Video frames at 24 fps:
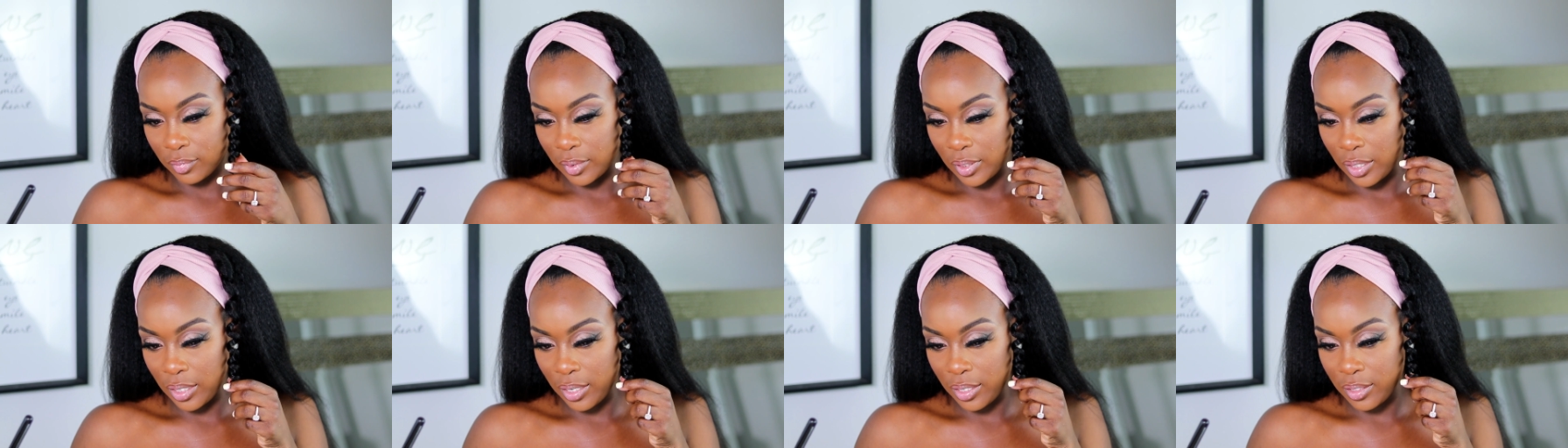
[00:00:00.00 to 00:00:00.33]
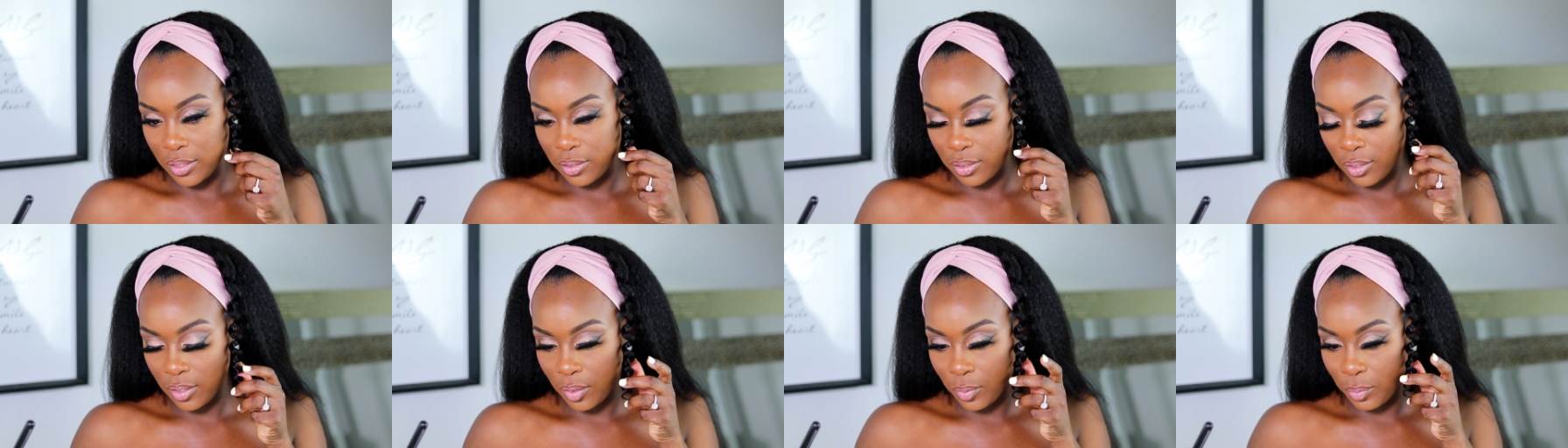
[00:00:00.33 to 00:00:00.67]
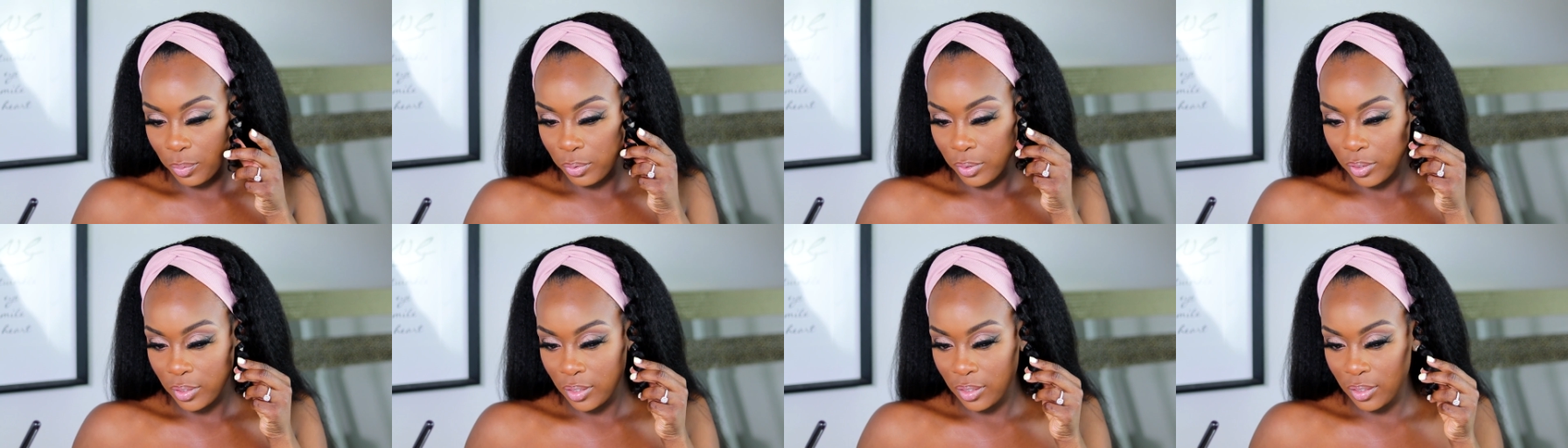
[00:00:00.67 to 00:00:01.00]
Guys, look how
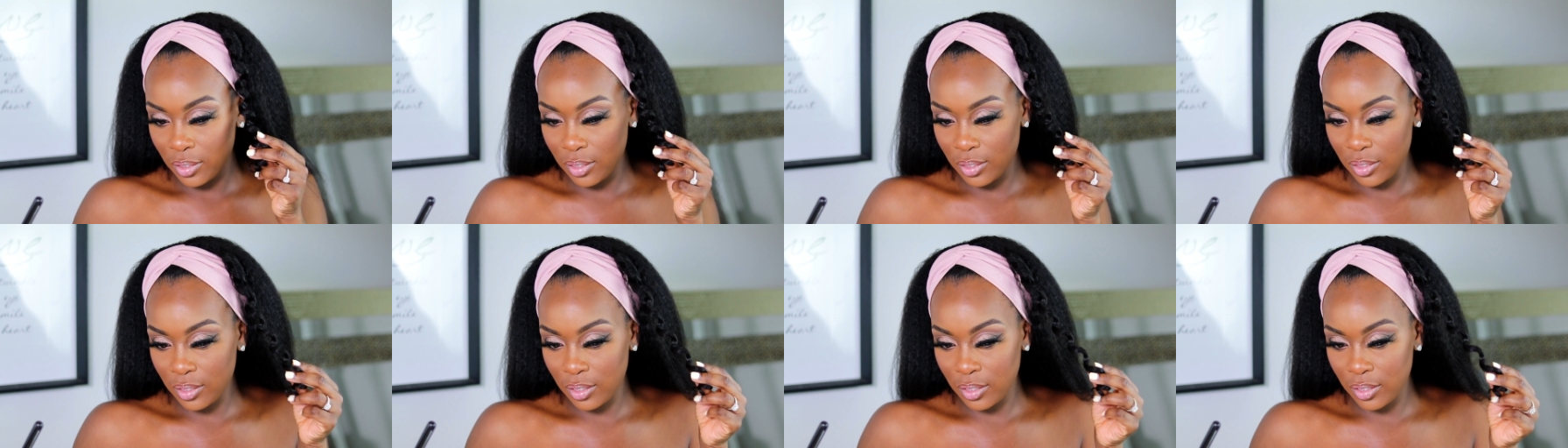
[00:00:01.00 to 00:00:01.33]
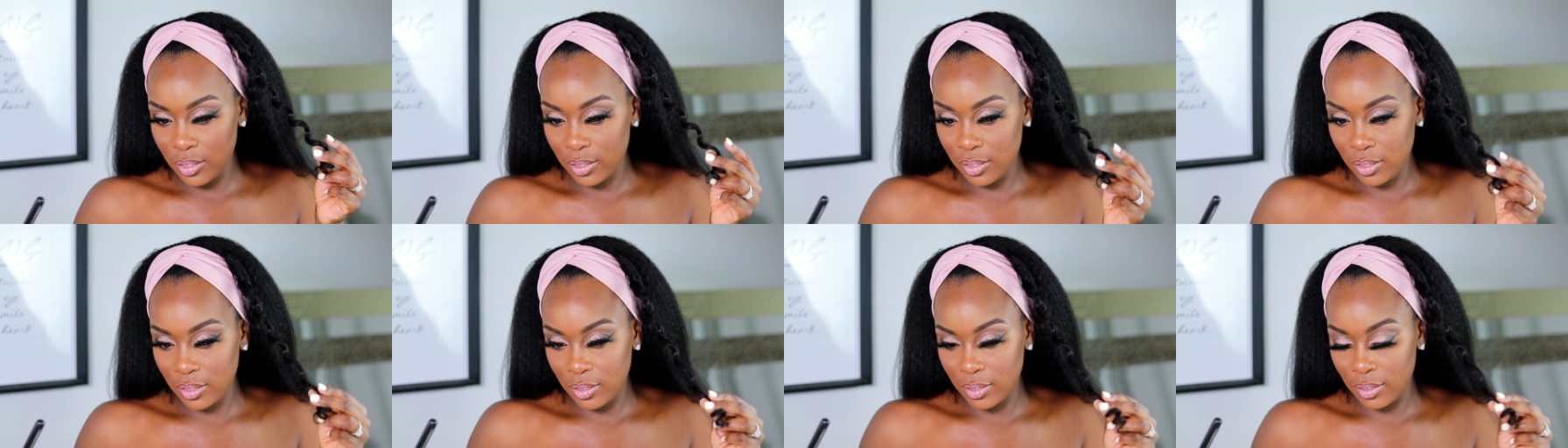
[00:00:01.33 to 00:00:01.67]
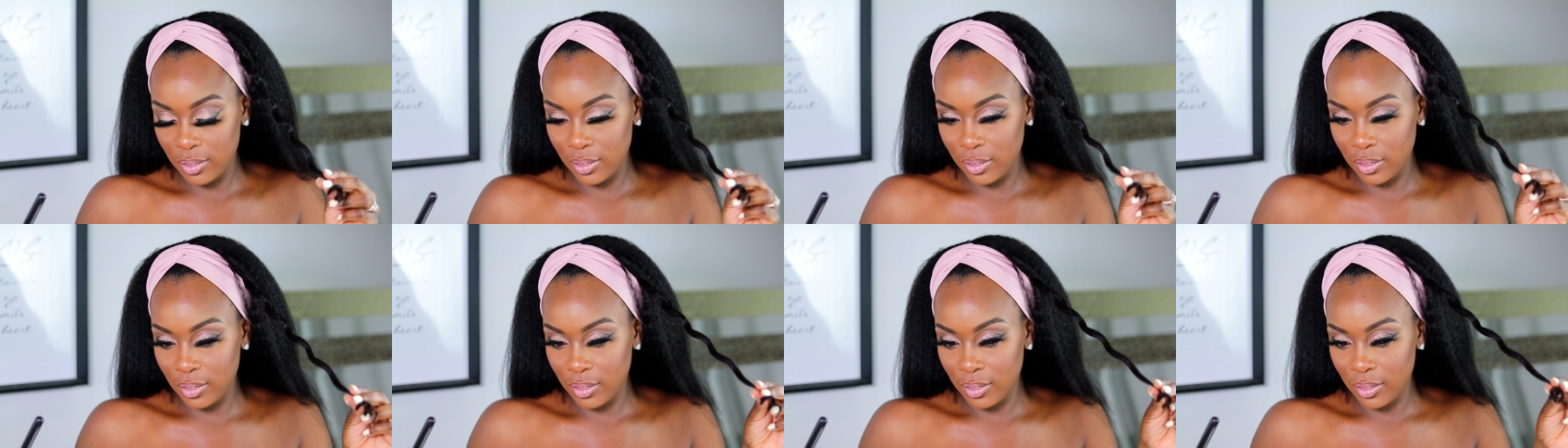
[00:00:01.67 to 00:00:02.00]
pretty this is.
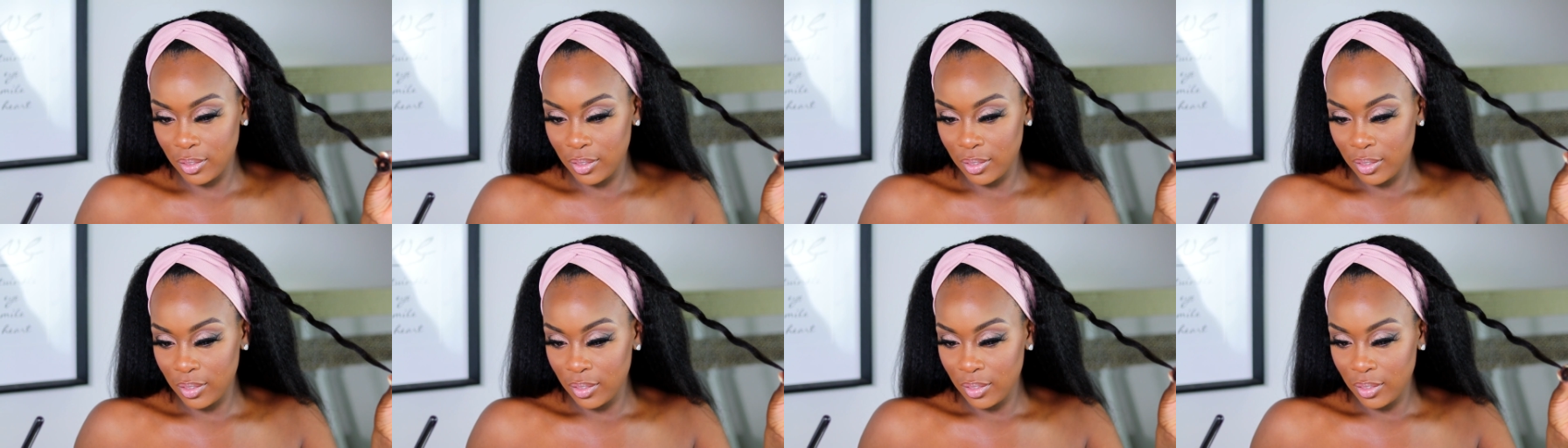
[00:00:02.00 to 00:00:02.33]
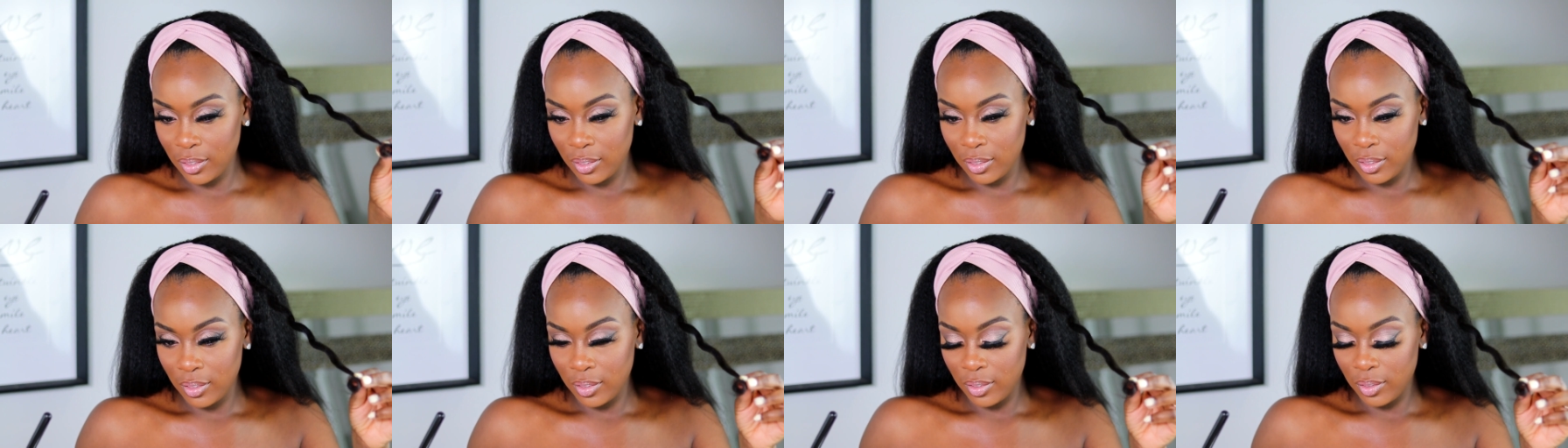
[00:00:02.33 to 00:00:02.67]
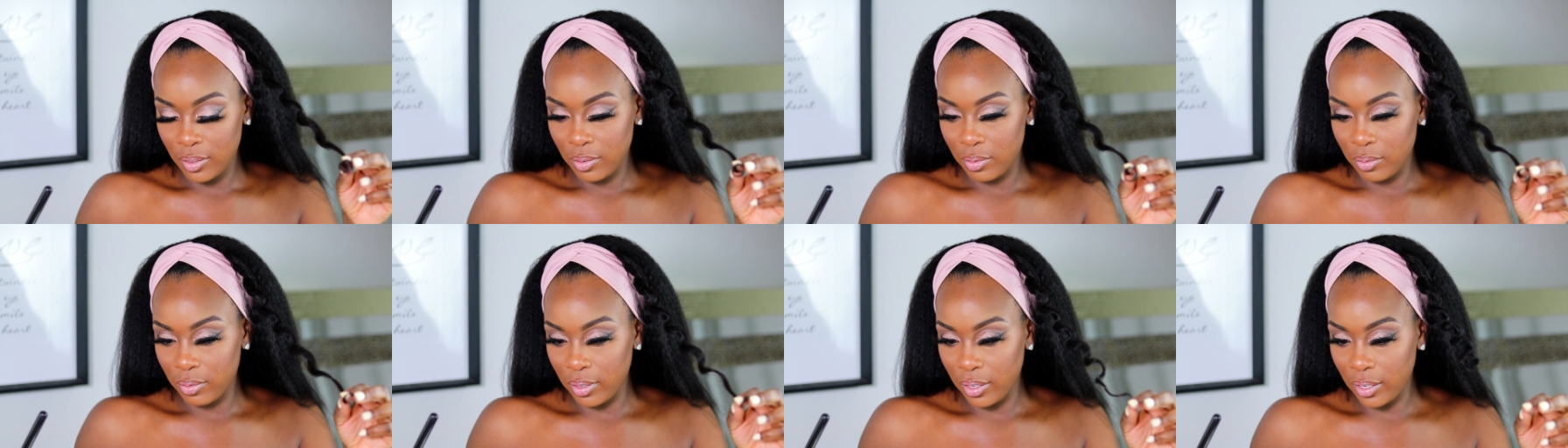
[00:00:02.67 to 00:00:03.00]

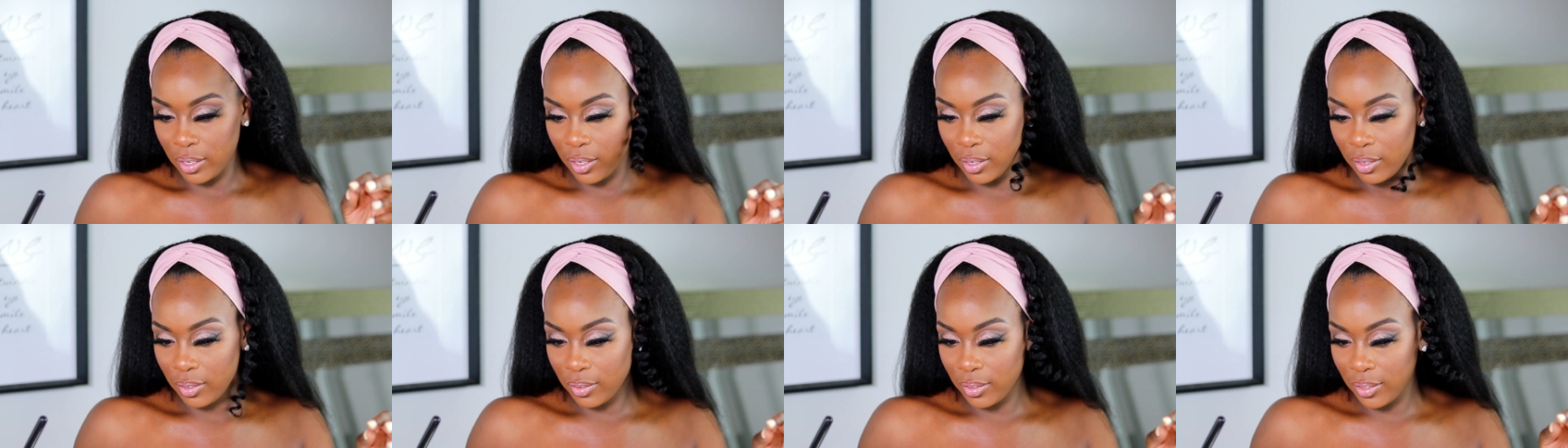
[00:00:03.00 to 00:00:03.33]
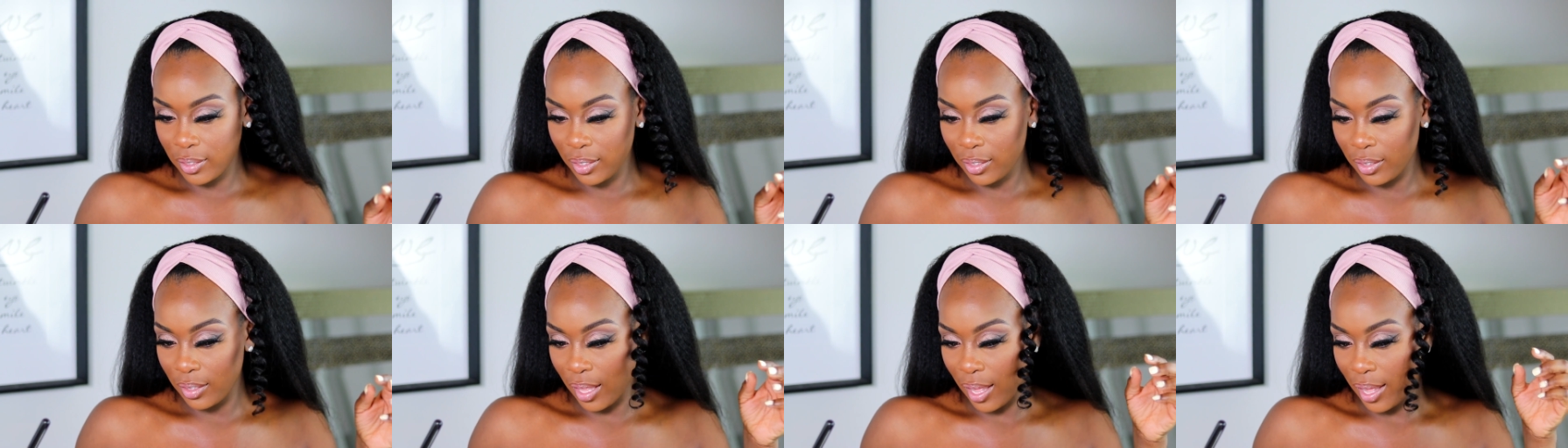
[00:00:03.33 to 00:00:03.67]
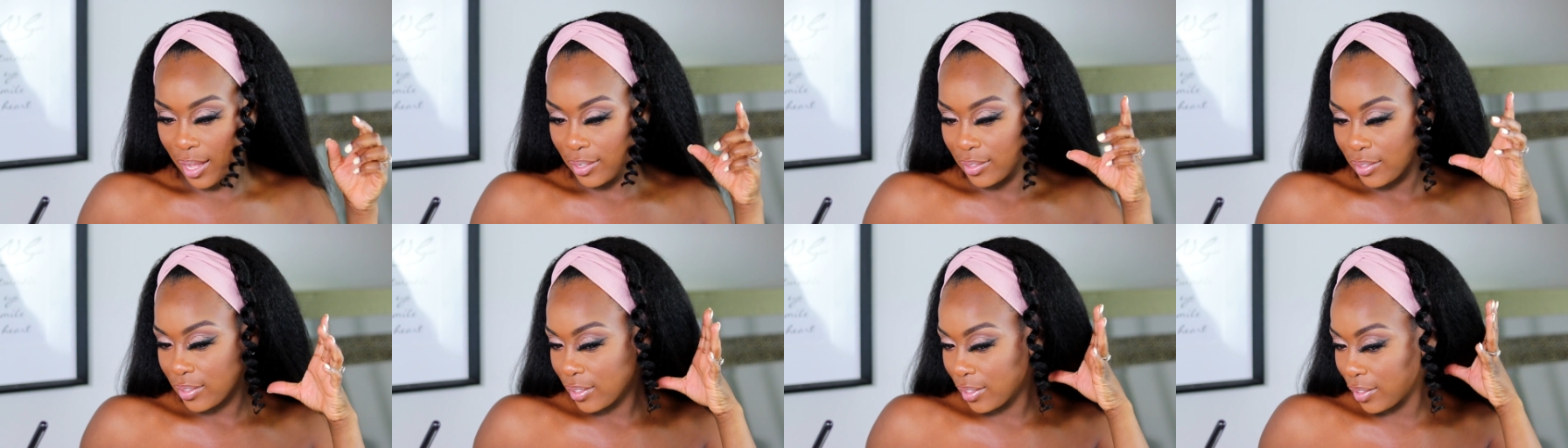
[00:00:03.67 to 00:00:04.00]
Wow, look at that.